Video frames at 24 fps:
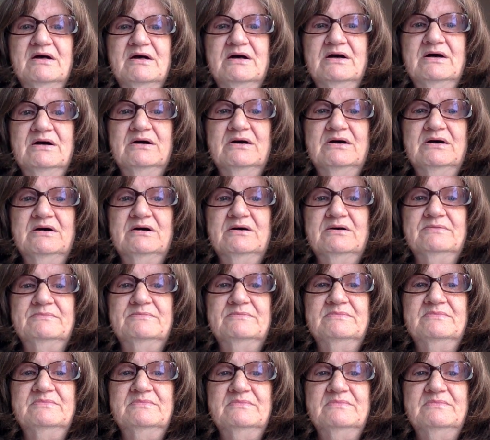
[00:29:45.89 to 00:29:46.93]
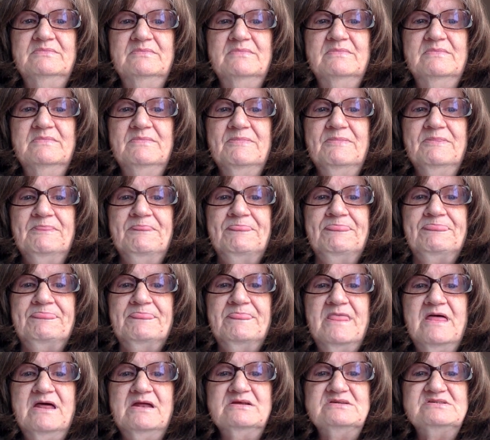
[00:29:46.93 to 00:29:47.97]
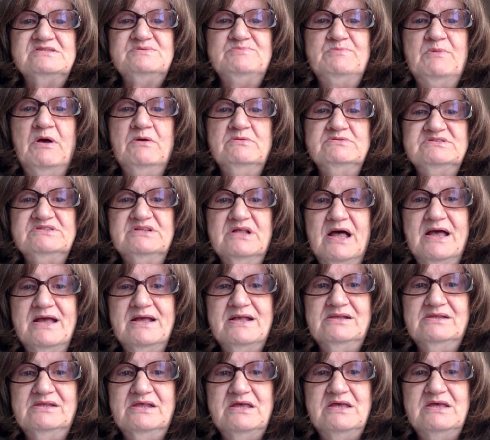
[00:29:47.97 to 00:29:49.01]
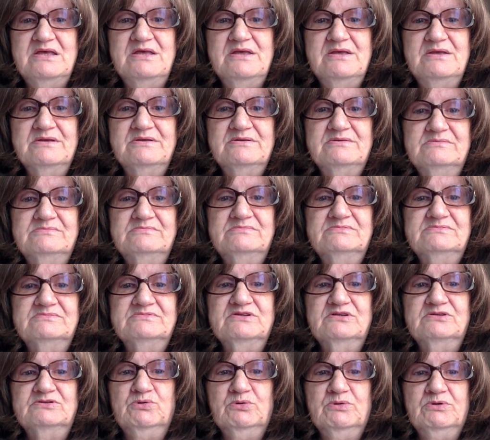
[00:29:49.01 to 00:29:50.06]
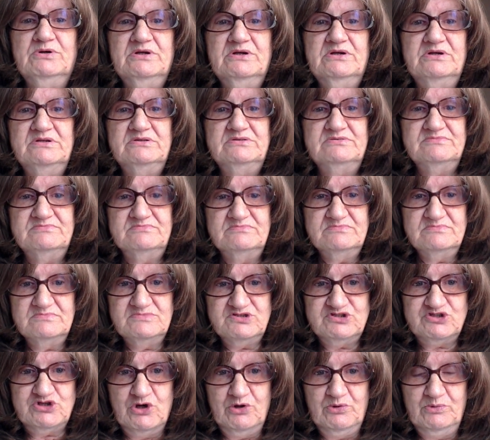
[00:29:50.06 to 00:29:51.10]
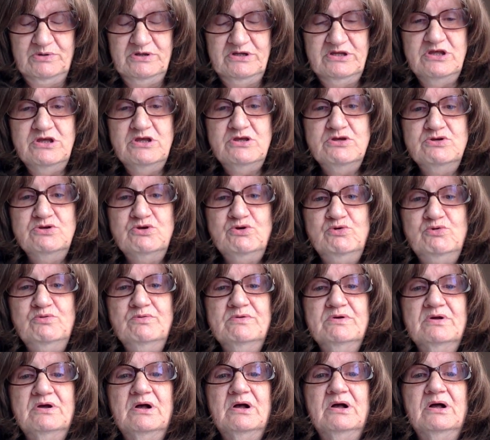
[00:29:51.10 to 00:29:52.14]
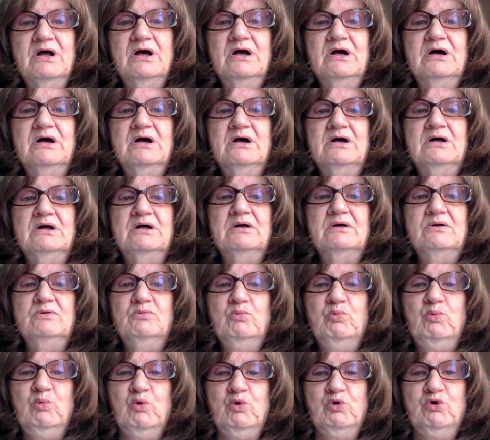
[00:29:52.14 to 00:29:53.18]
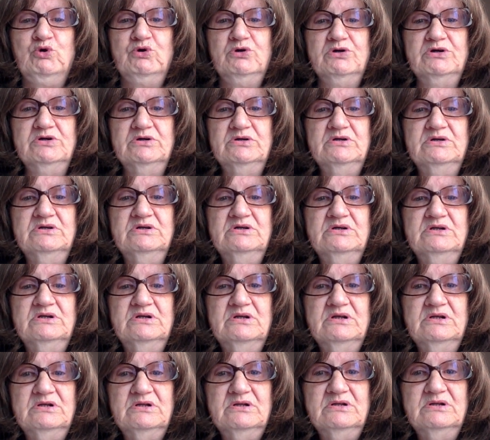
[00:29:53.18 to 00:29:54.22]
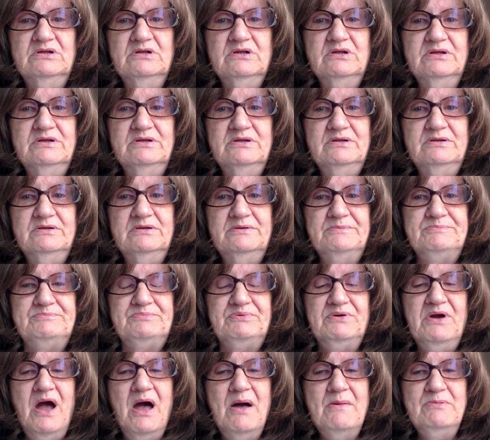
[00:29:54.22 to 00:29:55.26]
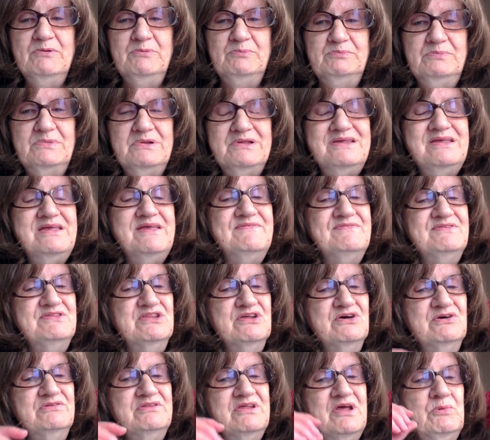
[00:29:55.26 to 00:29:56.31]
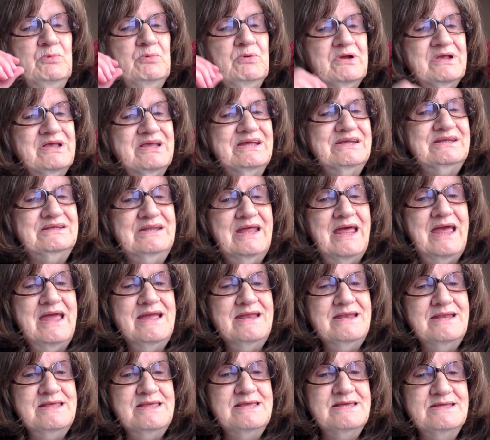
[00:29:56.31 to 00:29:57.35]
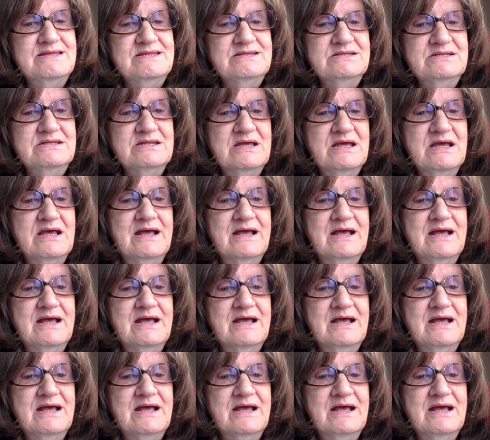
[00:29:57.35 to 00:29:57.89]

uh, that is most likely the Lord showing you uh, war probably, even though they were Canadian,